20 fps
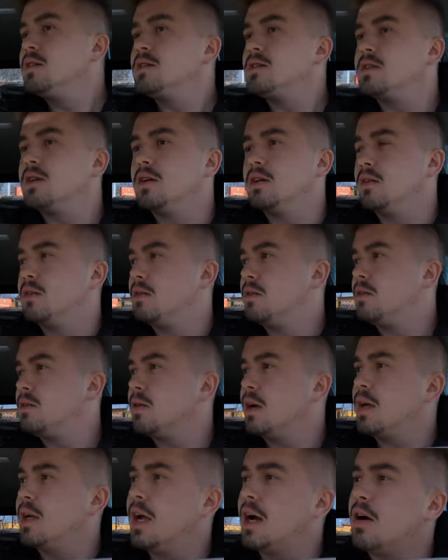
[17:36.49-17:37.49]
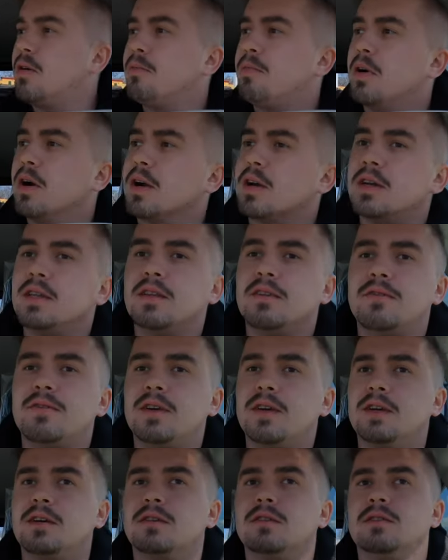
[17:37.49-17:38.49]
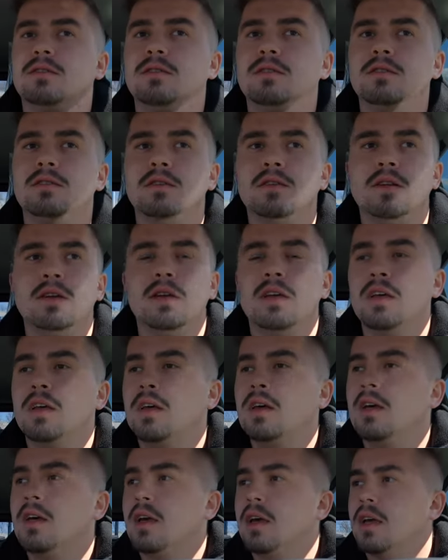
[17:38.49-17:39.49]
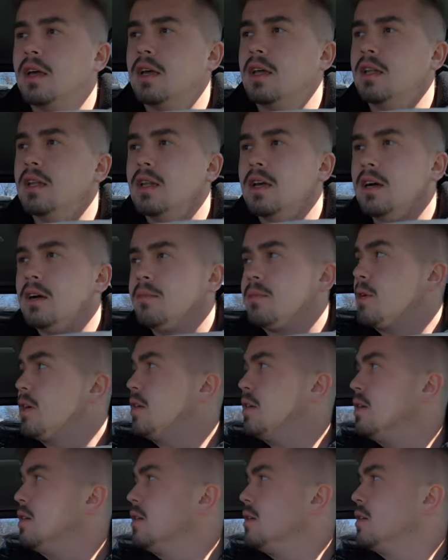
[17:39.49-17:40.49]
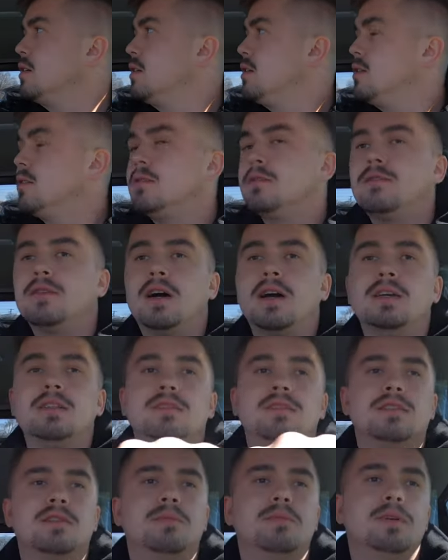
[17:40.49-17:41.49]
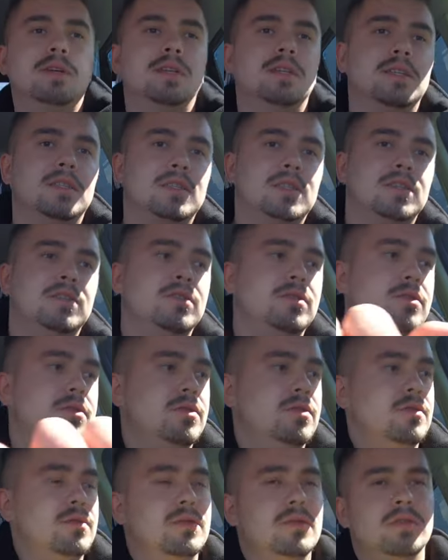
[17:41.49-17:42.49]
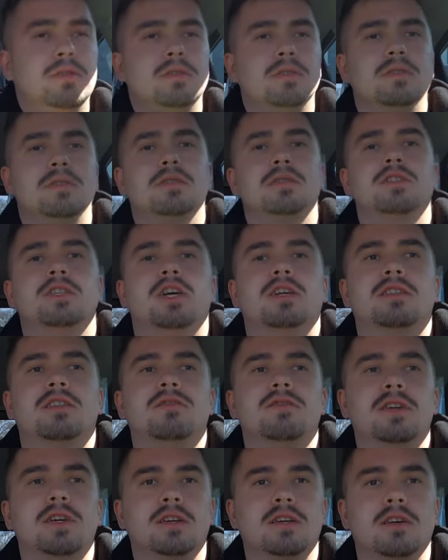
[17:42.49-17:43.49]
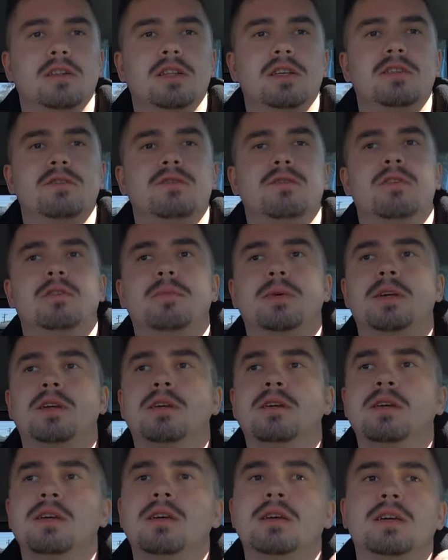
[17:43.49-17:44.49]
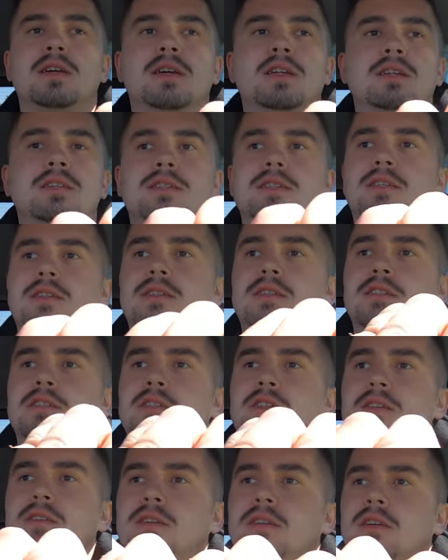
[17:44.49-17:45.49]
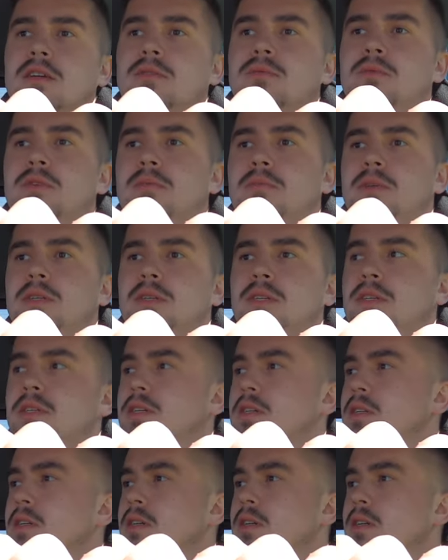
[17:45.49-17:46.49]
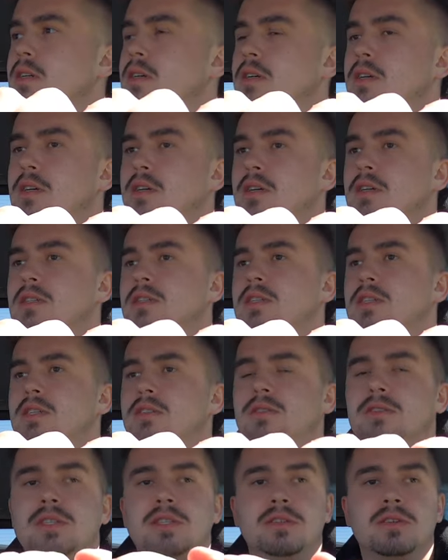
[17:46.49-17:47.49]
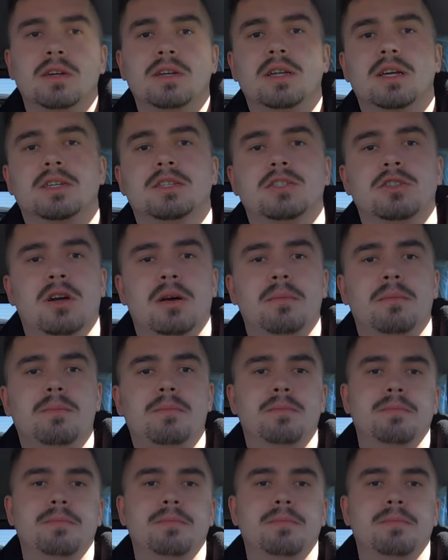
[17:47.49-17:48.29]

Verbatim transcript: So right now I'm parking the vehicle and I'm gonna go find somebody to check the vehicle in for me, get a signature, and we'll be continuing to our next drop.